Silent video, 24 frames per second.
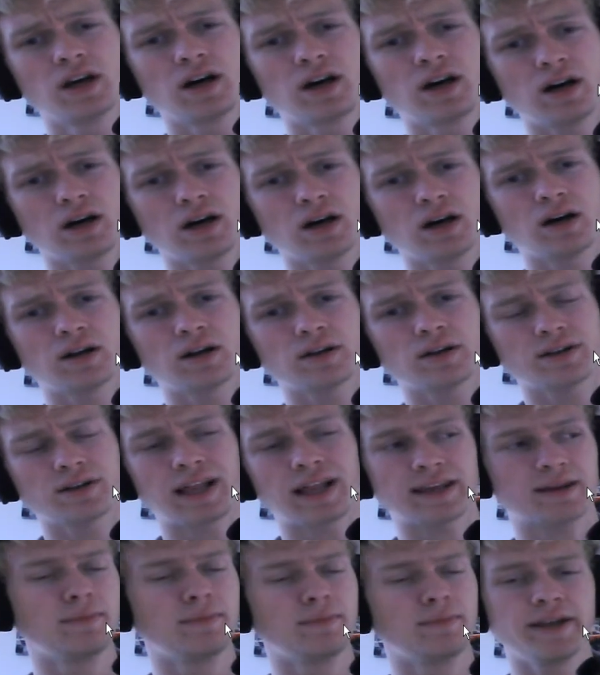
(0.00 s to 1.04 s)

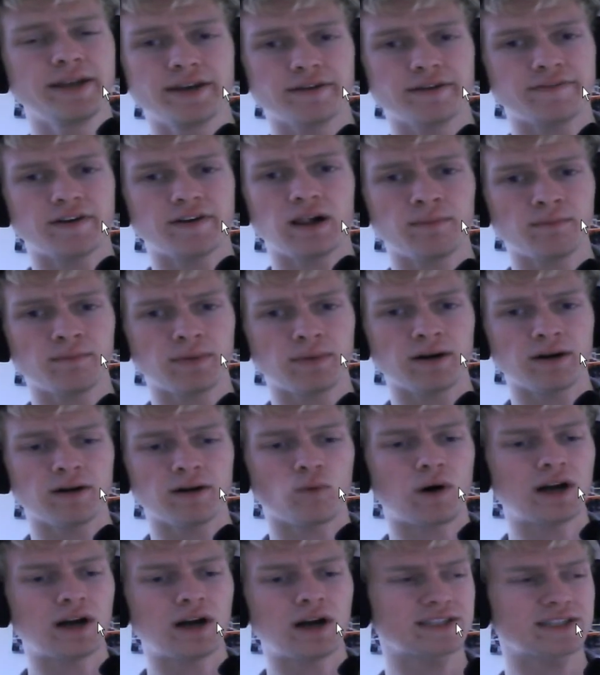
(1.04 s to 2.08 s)
like media file
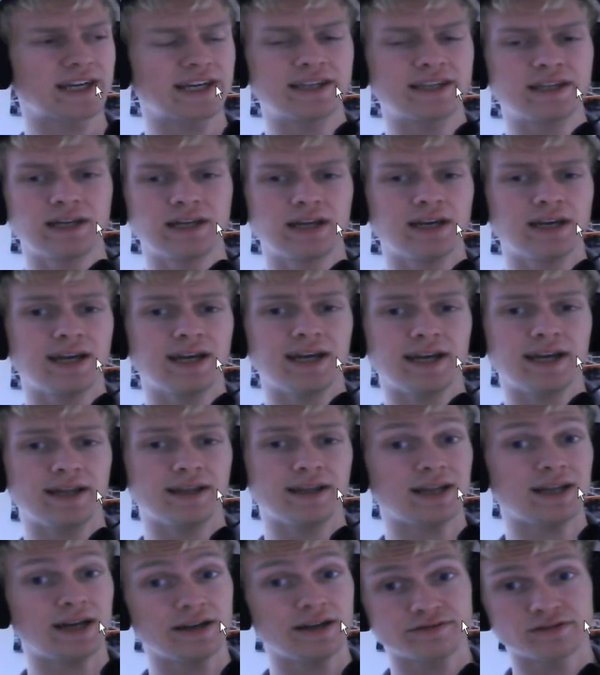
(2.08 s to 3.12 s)
wise and
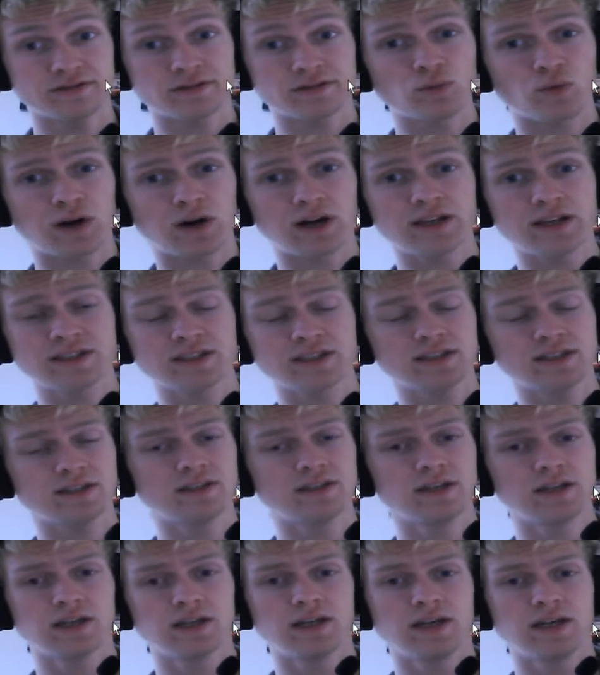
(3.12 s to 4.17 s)
live stream wise
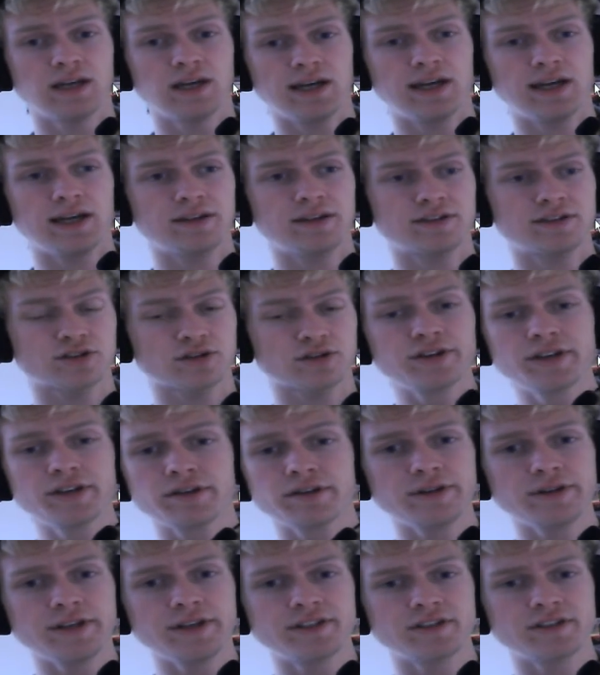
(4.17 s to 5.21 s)
and screen
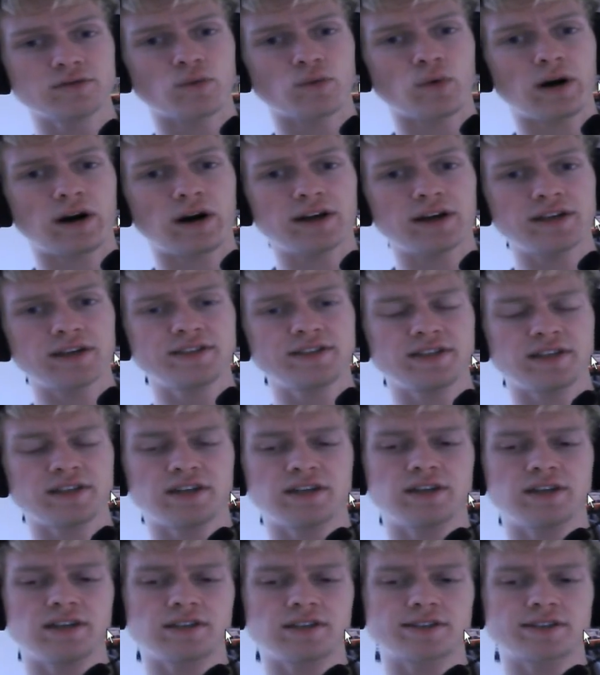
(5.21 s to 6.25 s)
region wise.
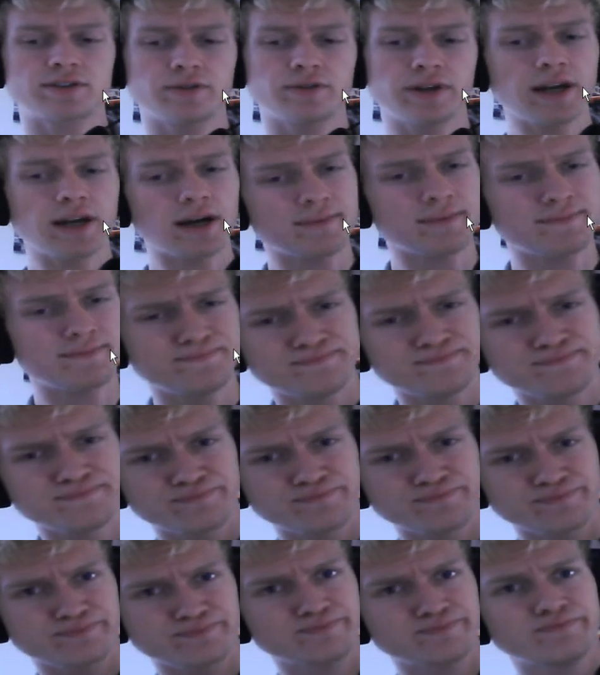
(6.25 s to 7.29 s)
So yeah,
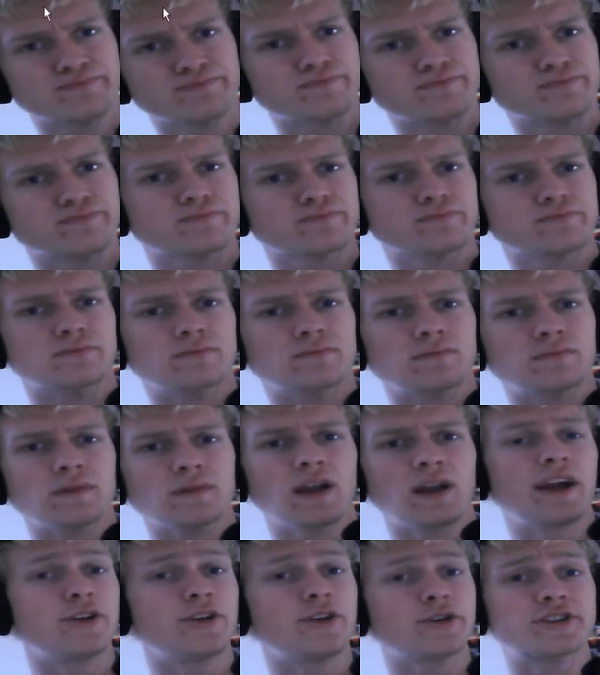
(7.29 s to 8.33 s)

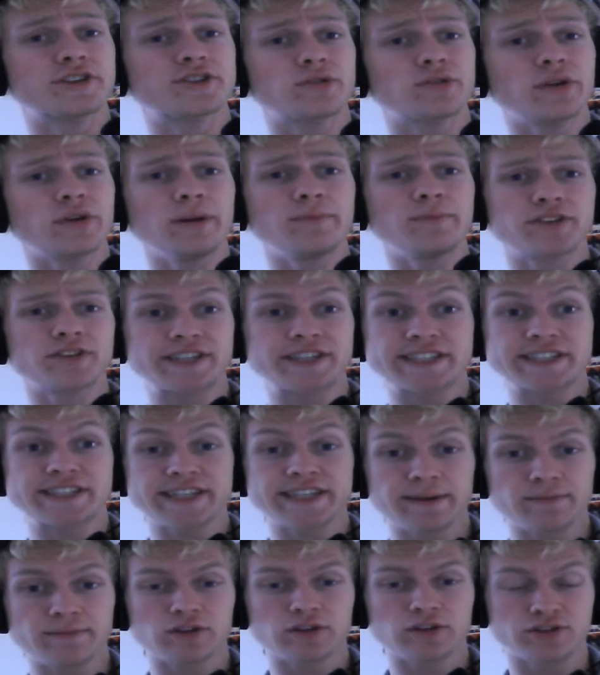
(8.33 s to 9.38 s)
and you can stream to
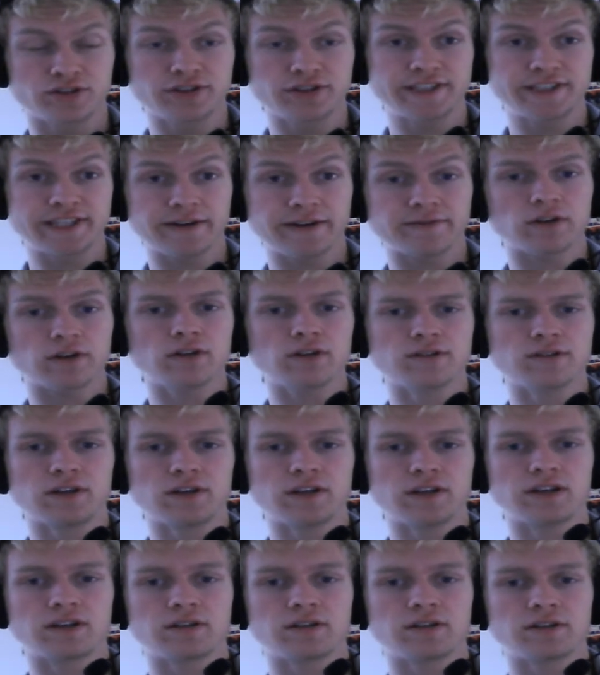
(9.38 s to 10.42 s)

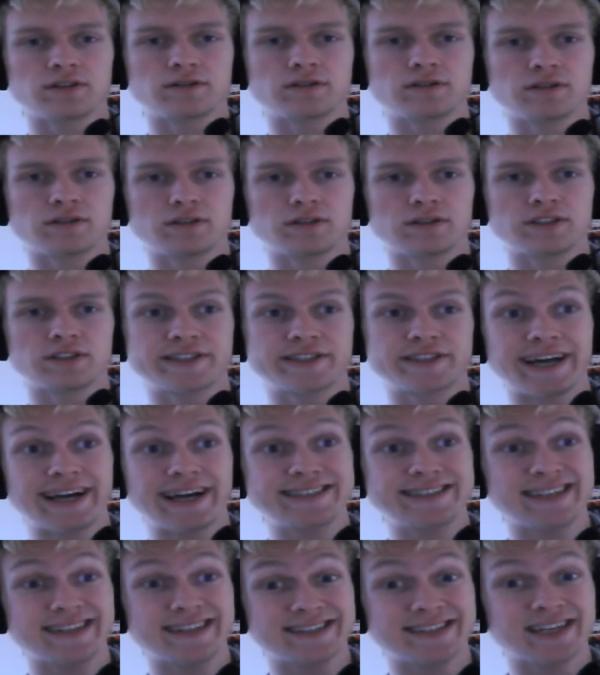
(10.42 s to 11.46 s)
several sites
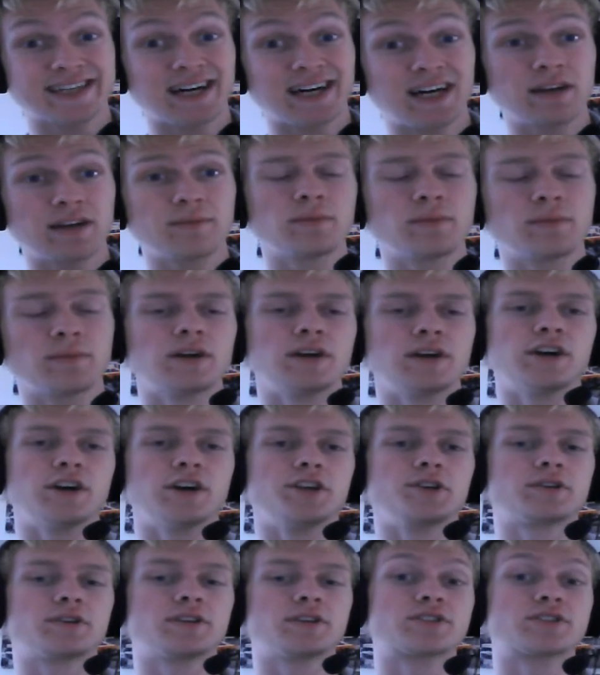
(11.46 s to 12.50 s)
at a time.
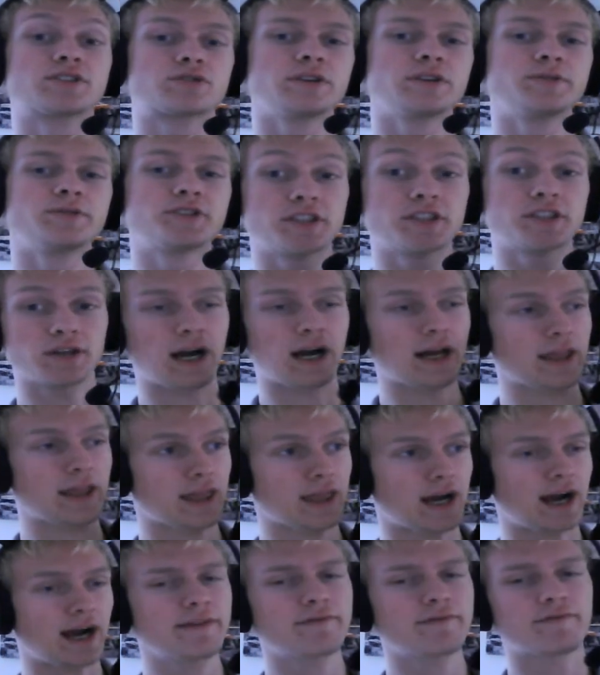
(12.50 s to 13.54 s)
You can stream to
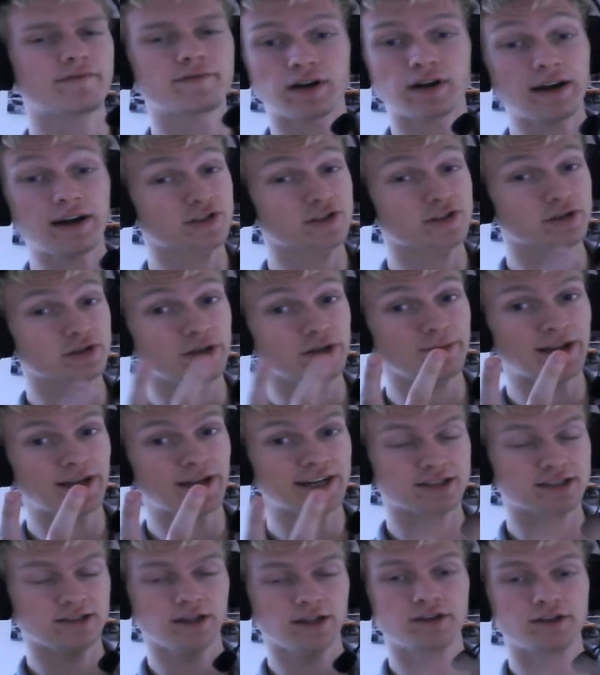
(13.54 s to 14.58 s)
I've streamed
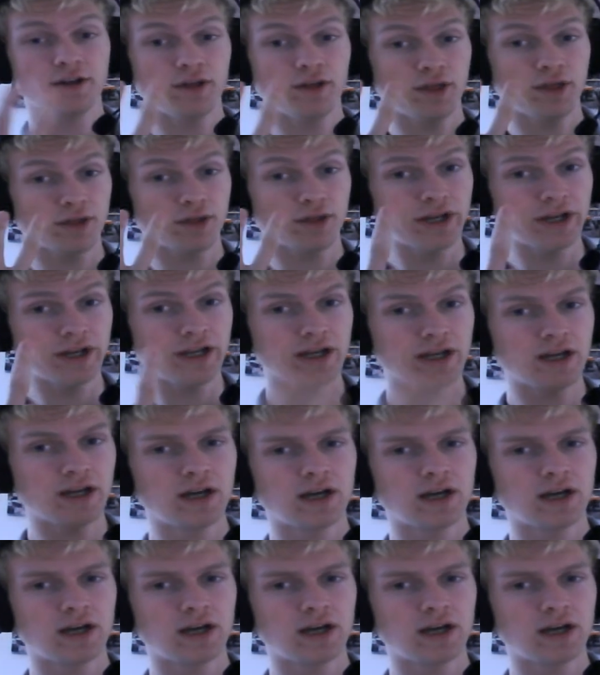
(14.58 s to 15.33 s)
actually to 3